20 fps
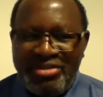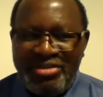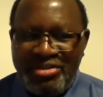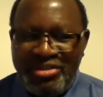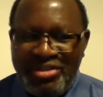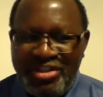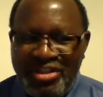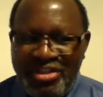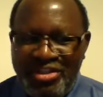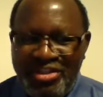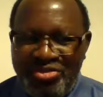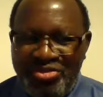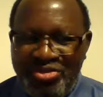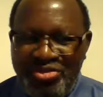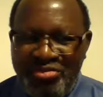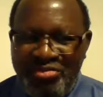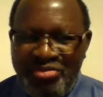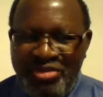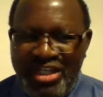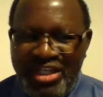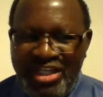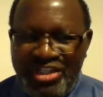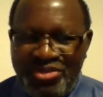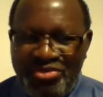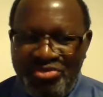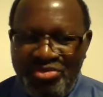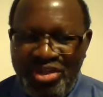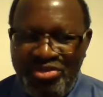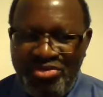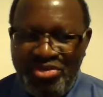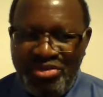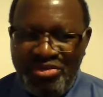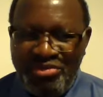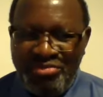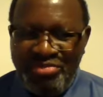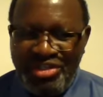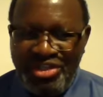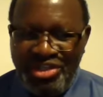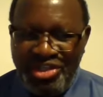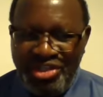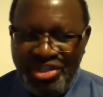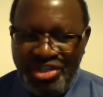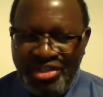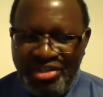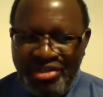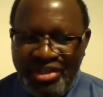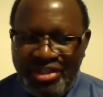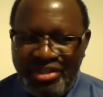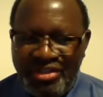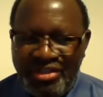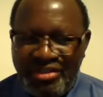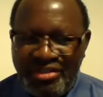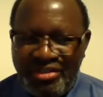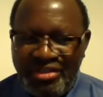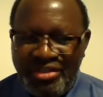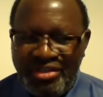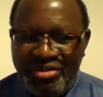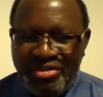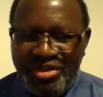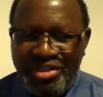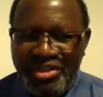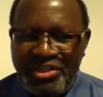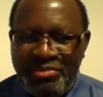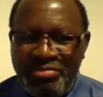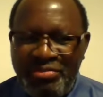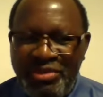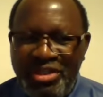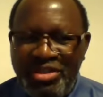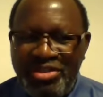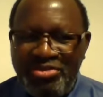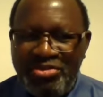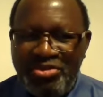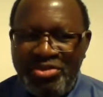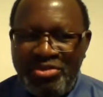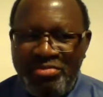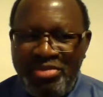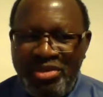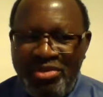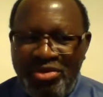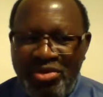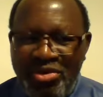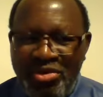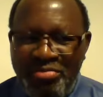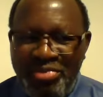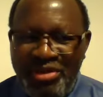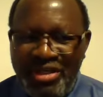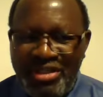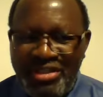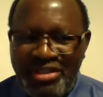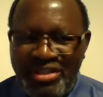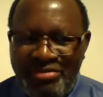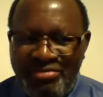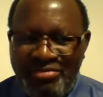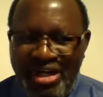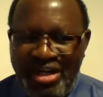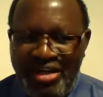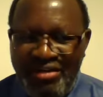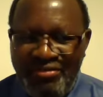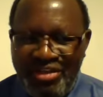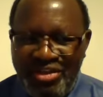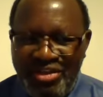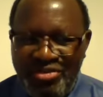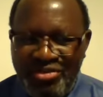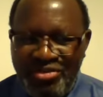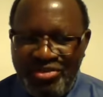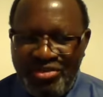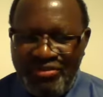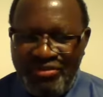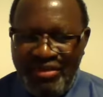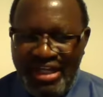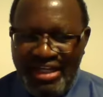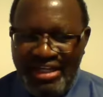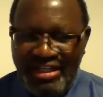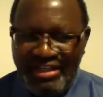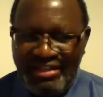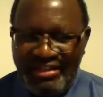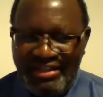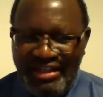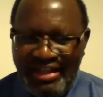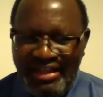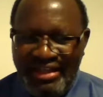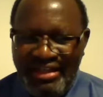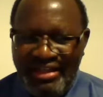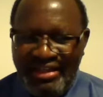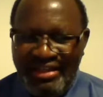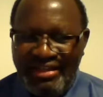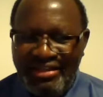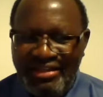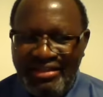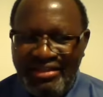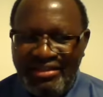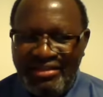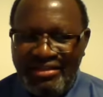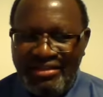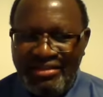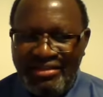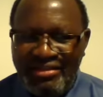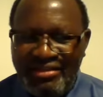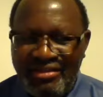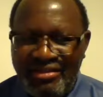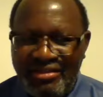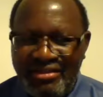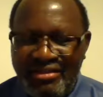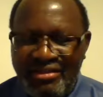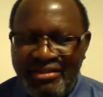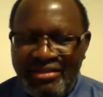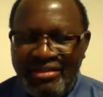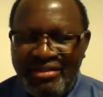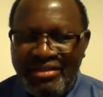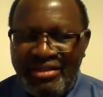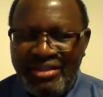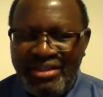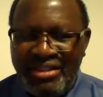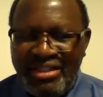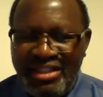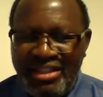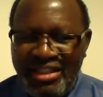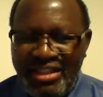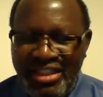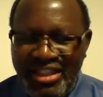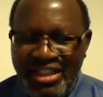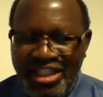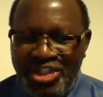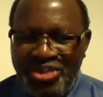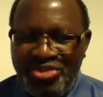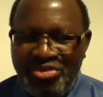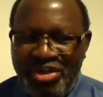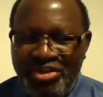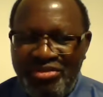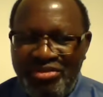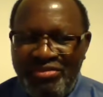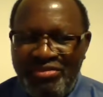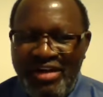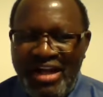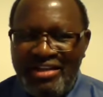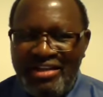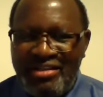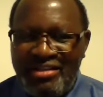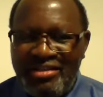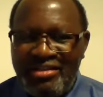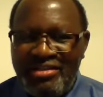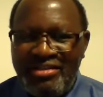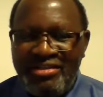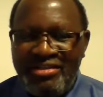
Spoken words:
Because as we will be sharing, the Holy Spirit will be opening some avenues of understanding in each one of us,